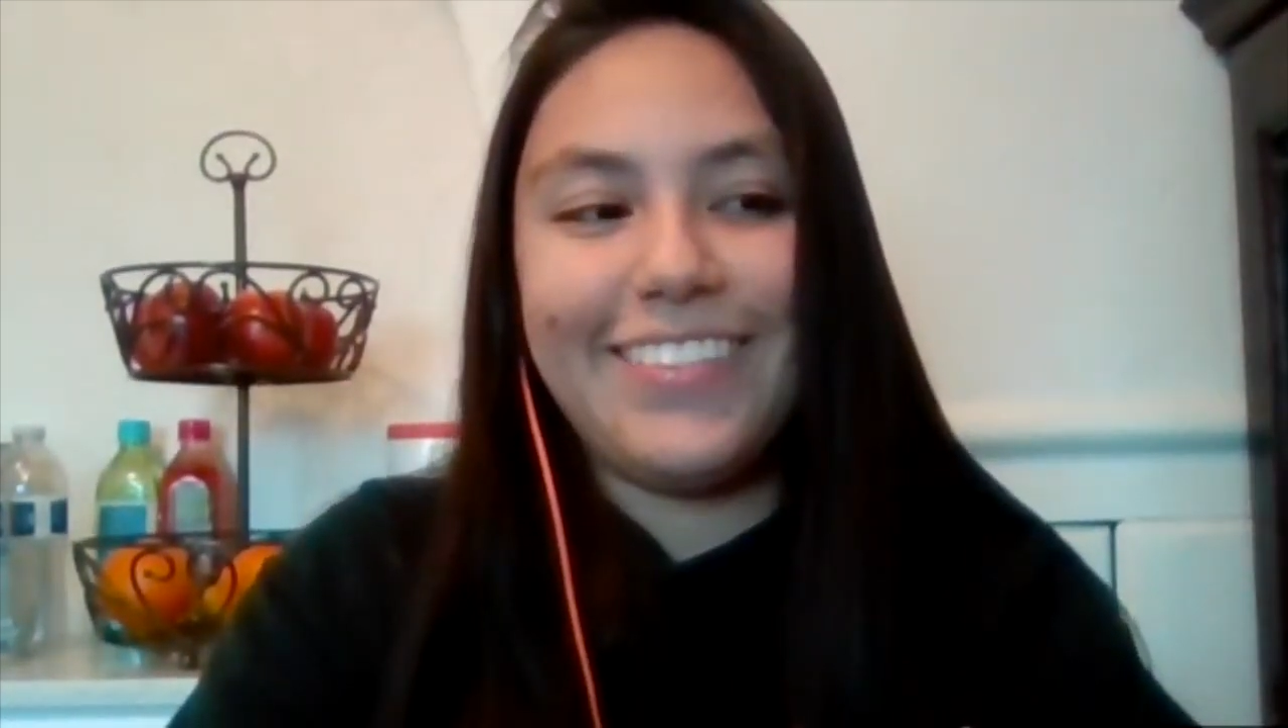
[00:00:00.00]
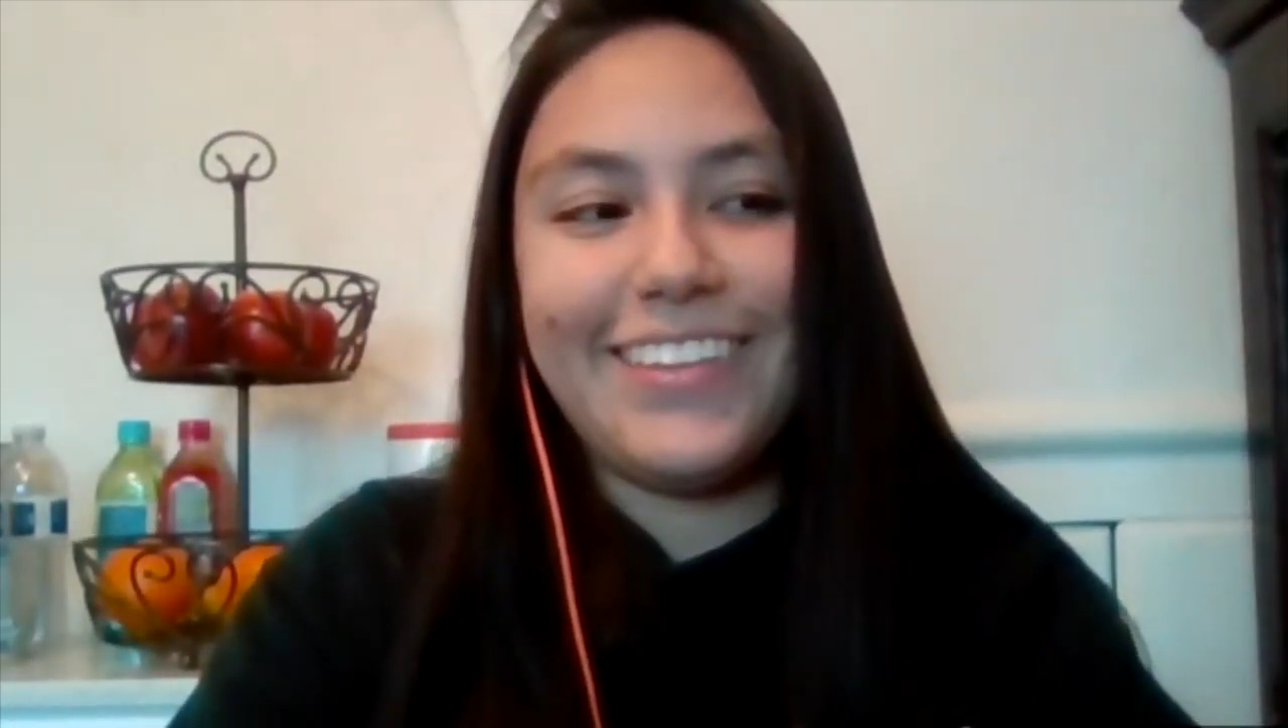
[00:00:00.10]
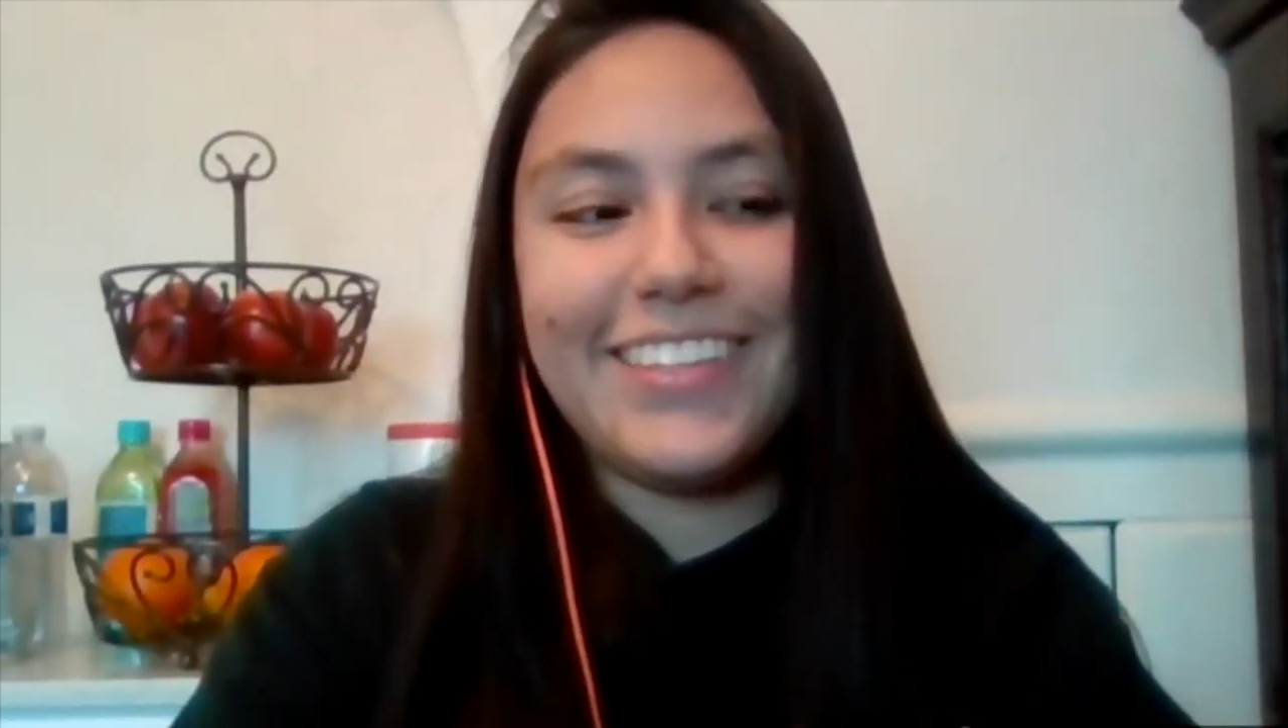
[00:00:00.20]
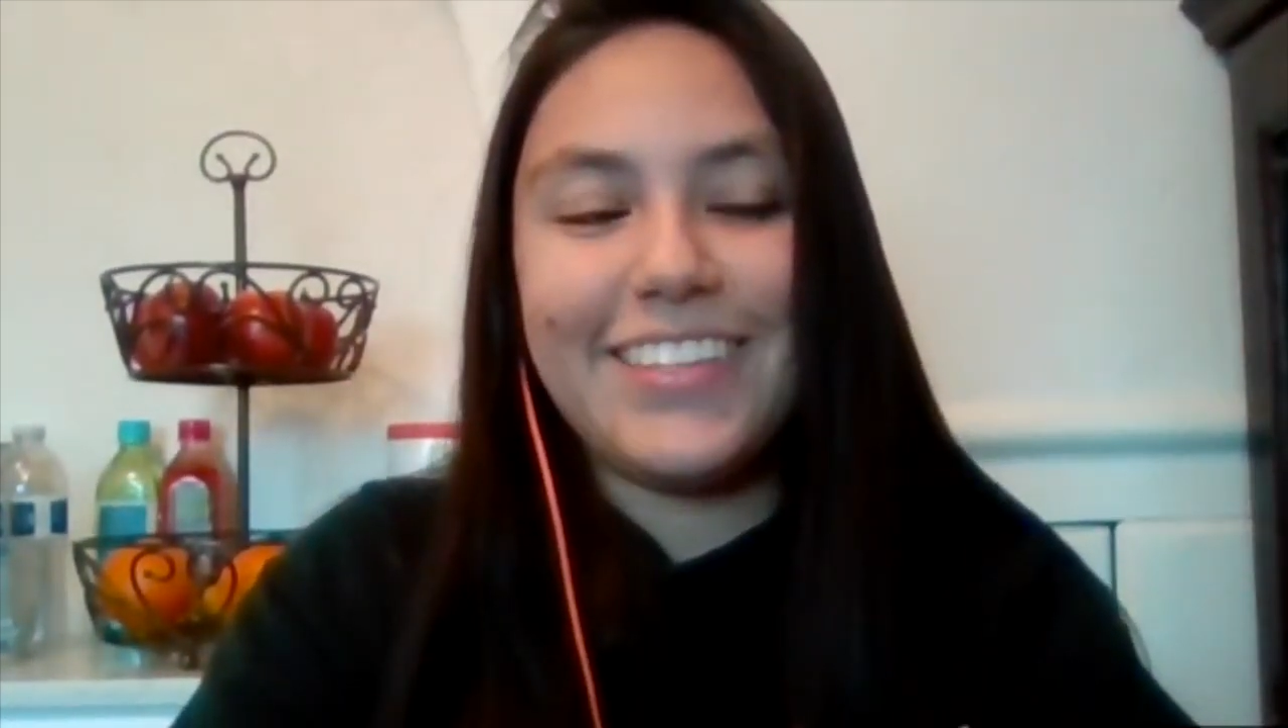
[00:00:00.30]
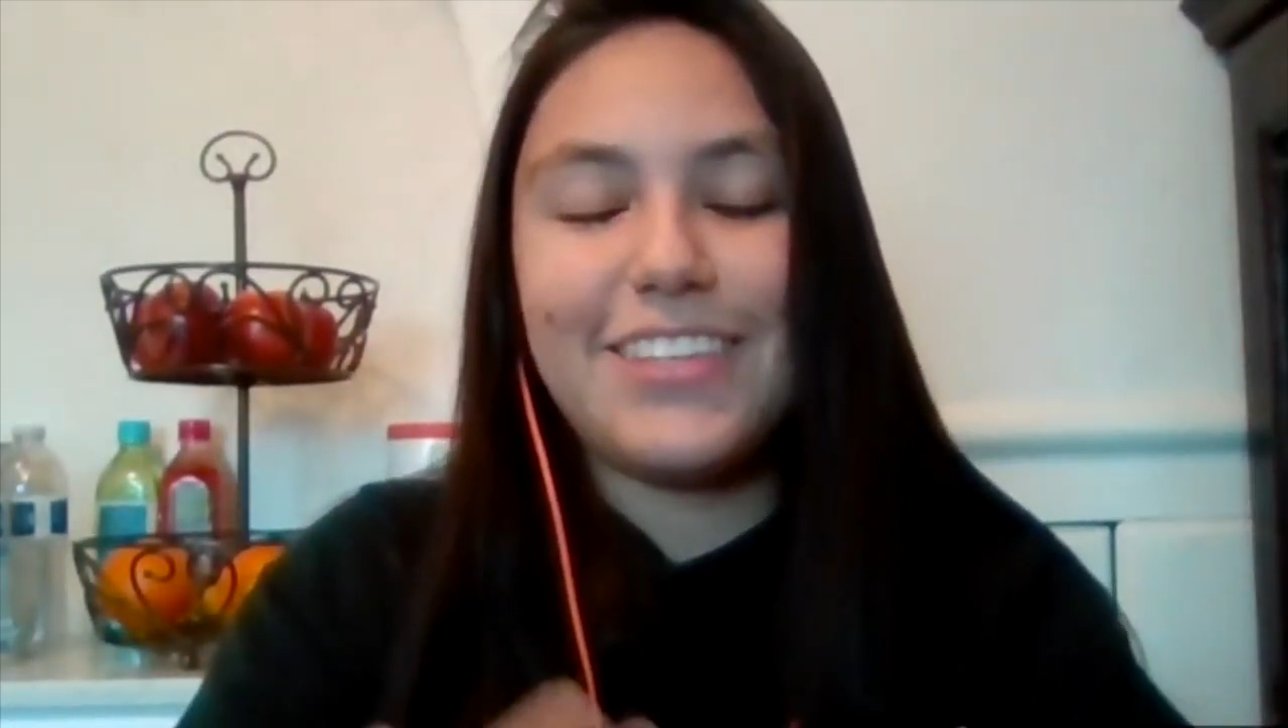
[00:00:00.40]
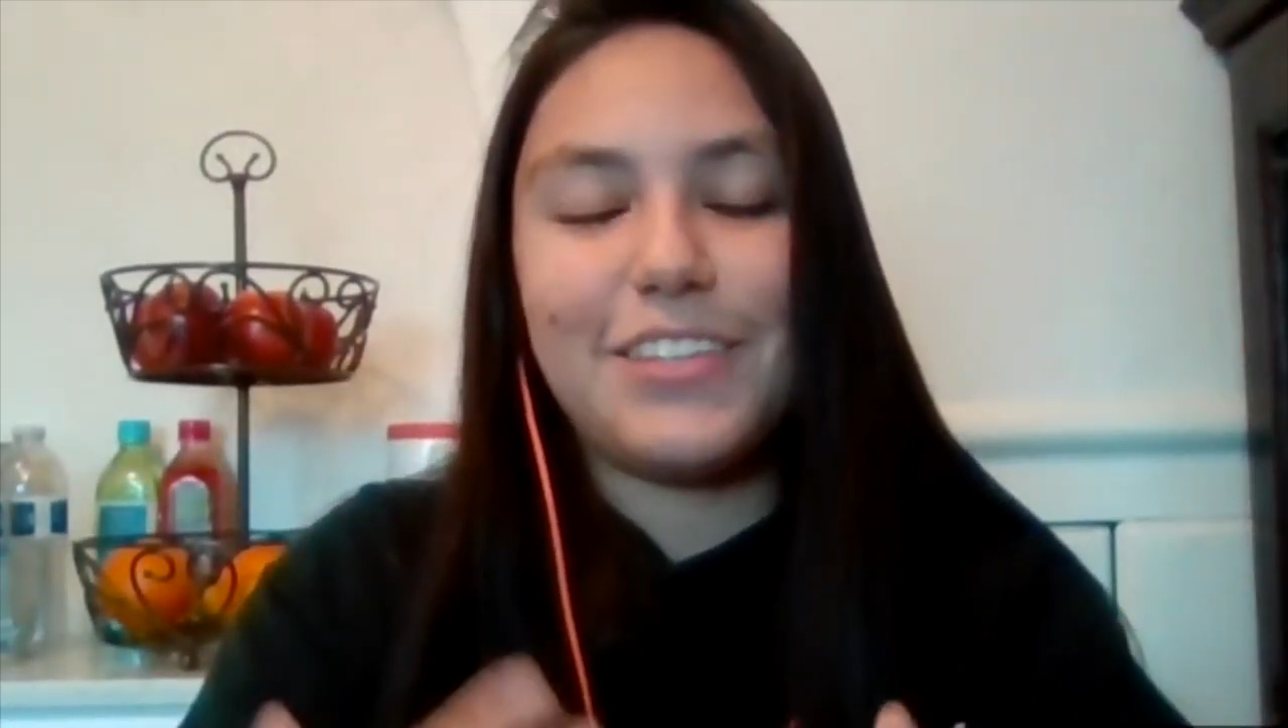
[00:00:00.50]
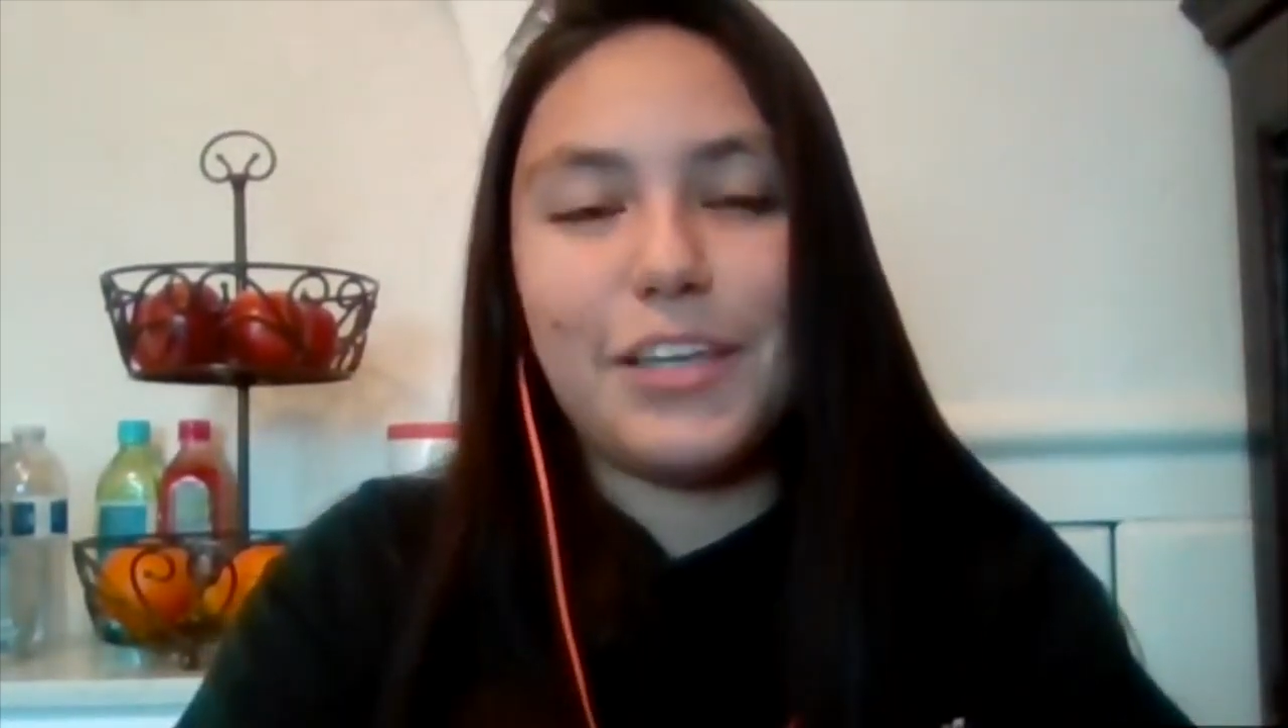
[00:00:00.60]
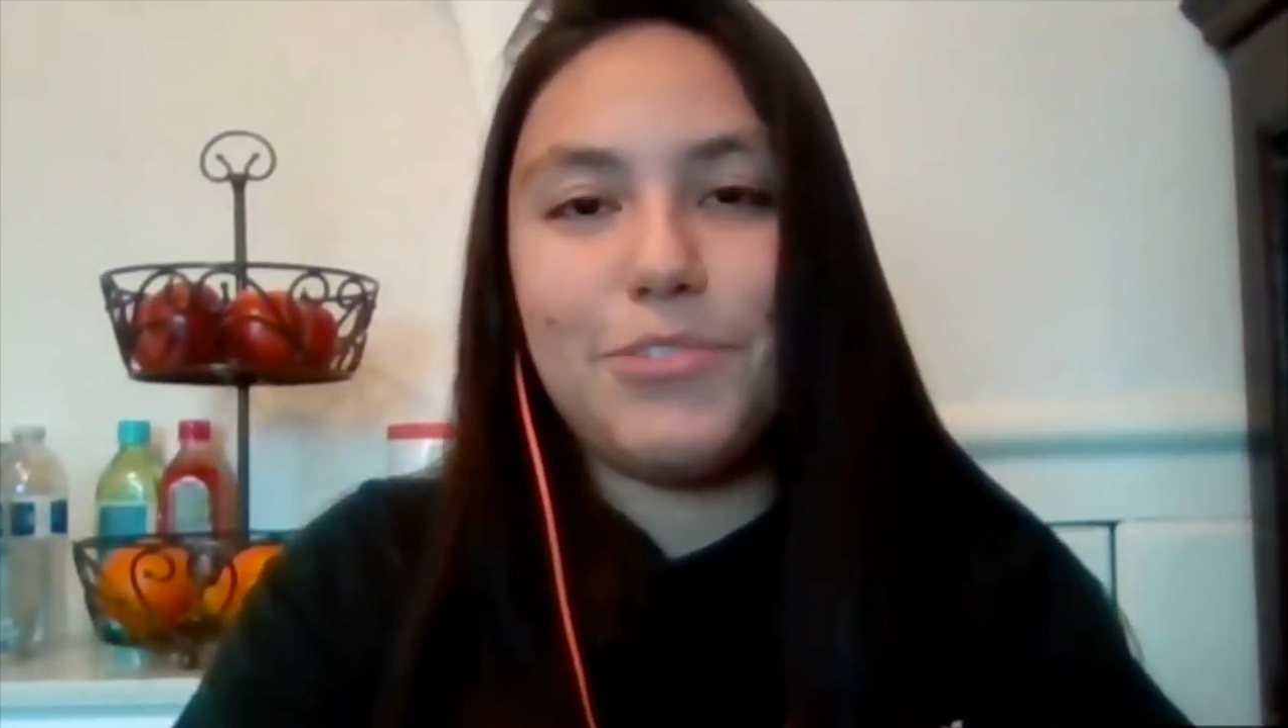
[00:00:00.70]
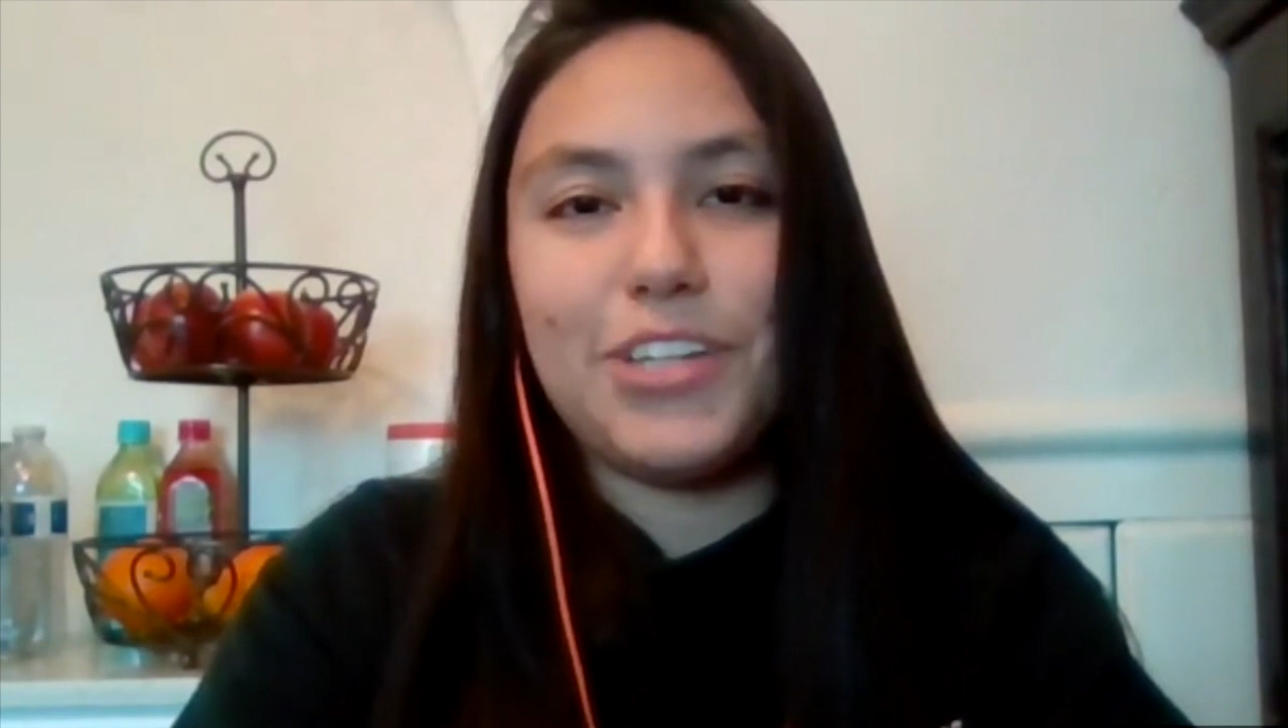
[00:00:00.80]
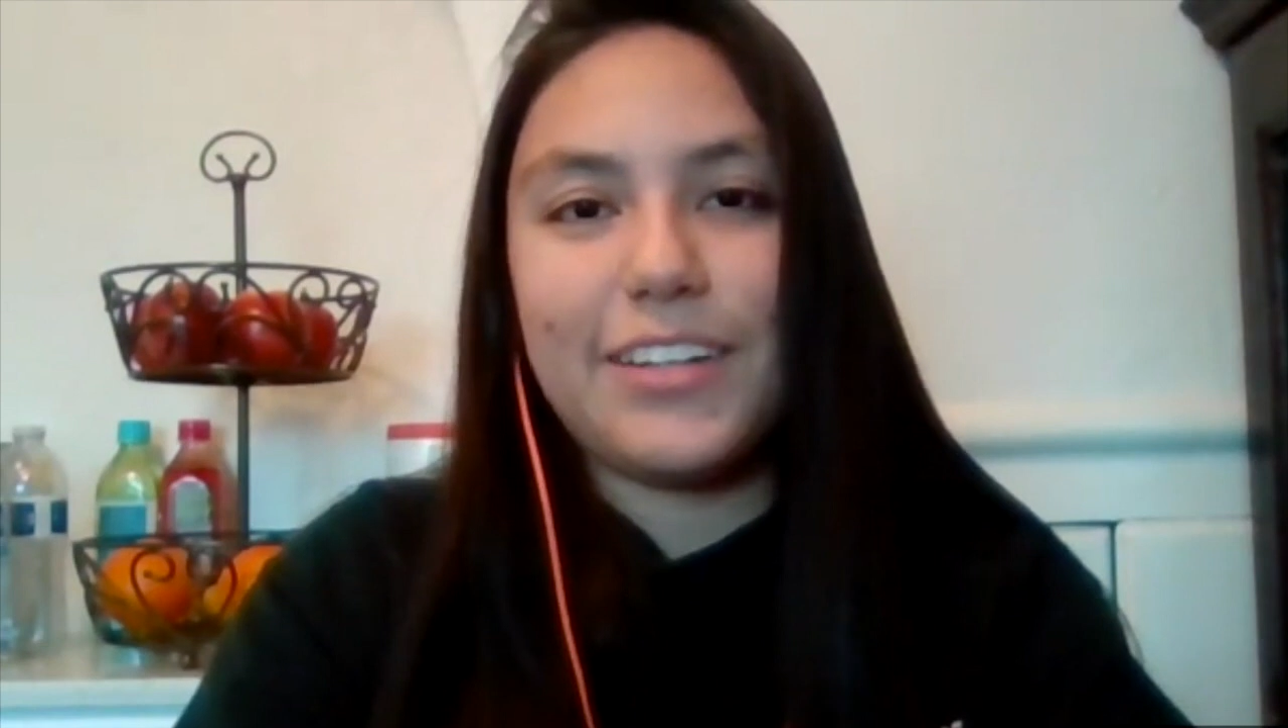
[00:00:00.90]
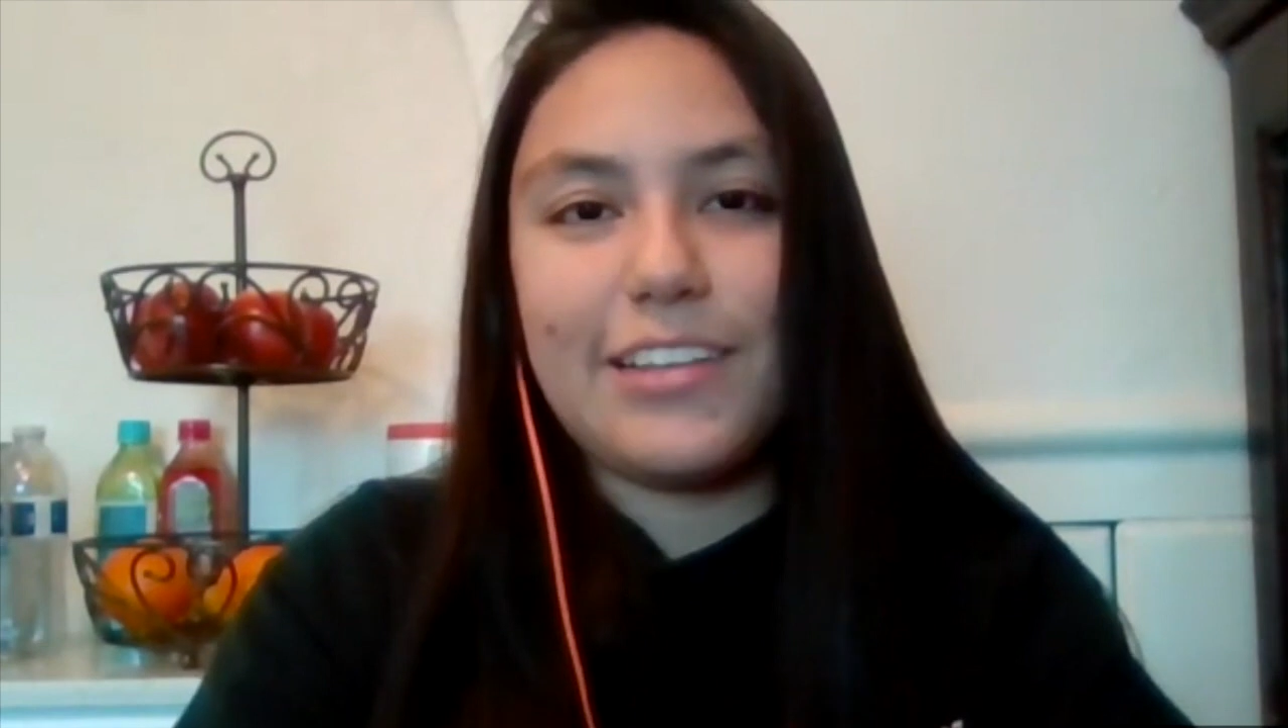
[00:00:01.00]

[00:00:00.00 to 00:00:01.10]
this is a subject